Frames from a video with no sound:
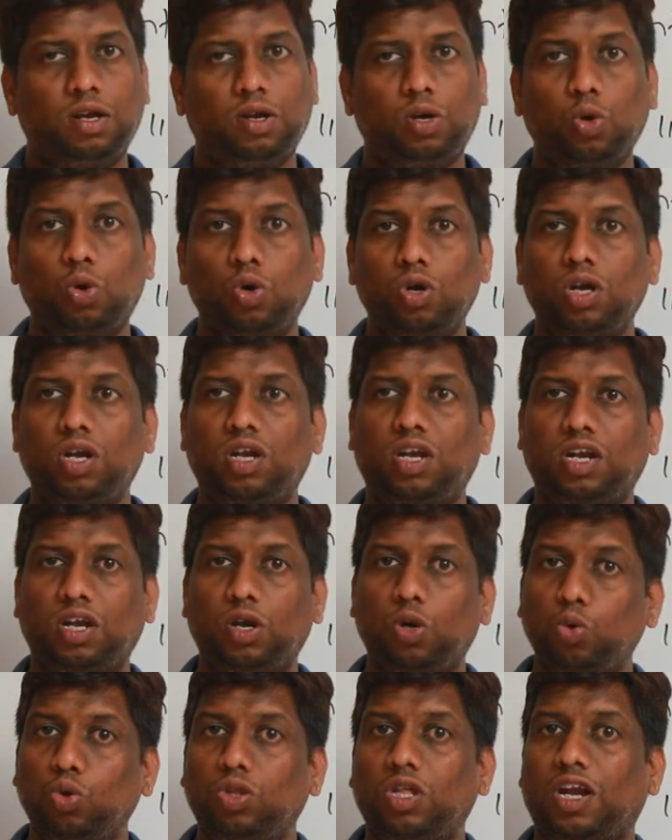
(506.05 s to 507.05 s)
Don't
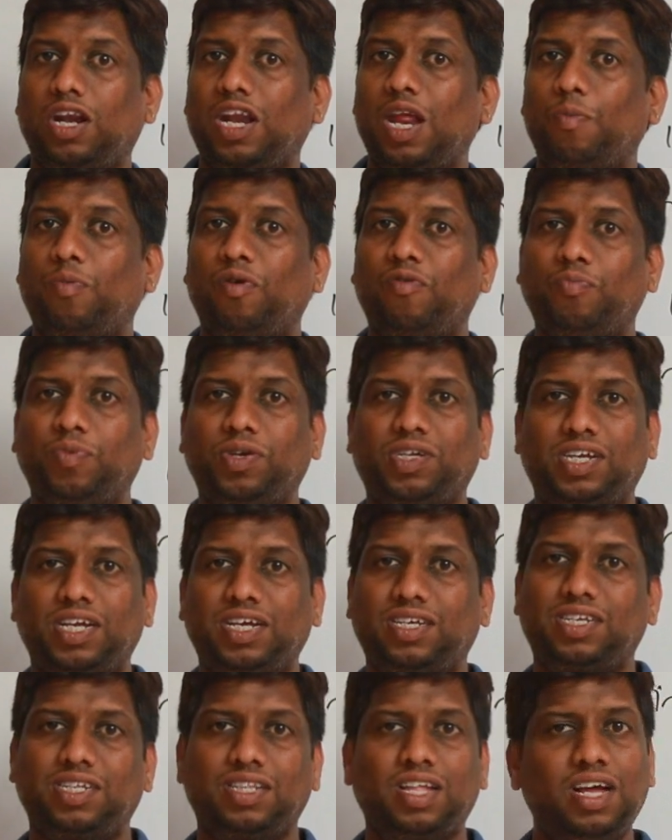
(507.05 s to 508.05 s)
do that type of
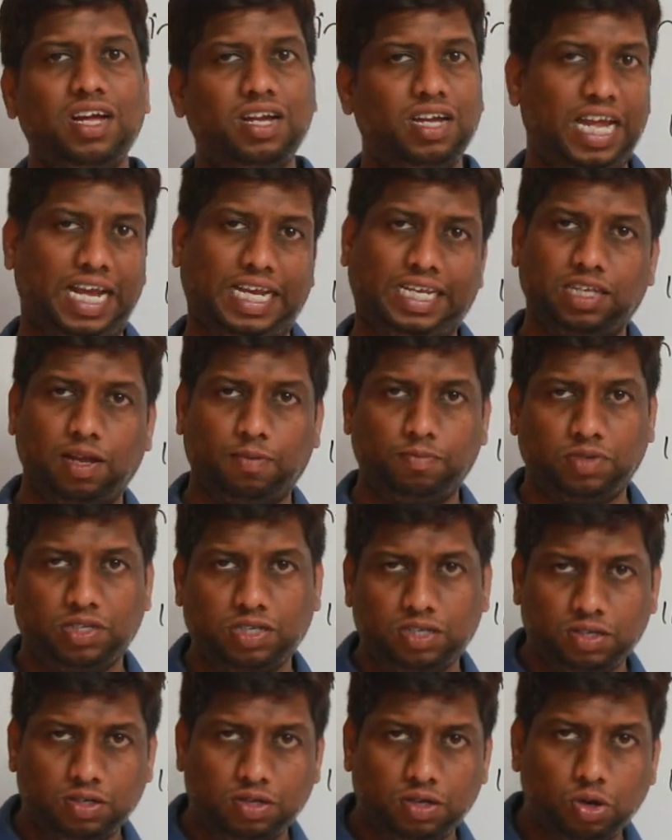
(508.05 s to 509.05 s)
mistakes in the
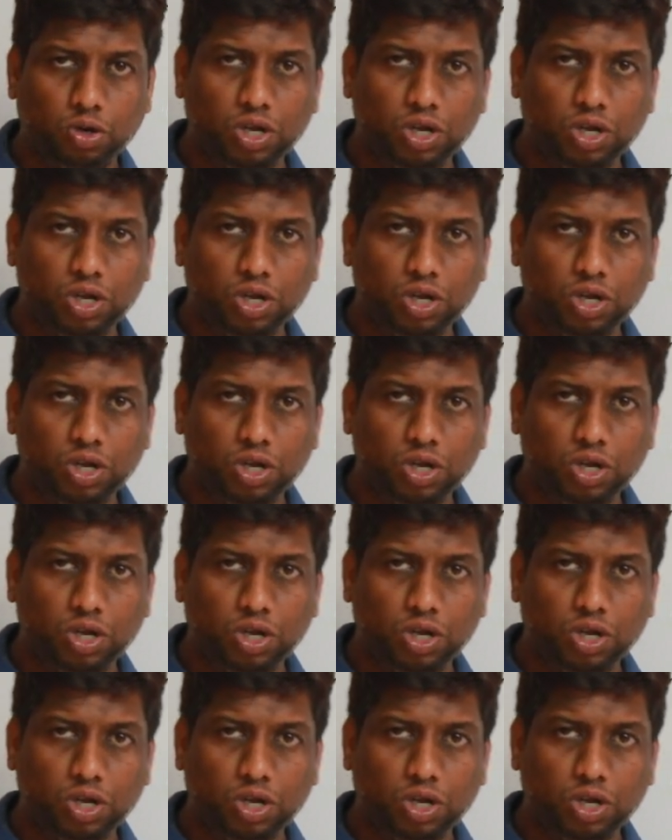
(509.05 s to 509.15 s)
exams.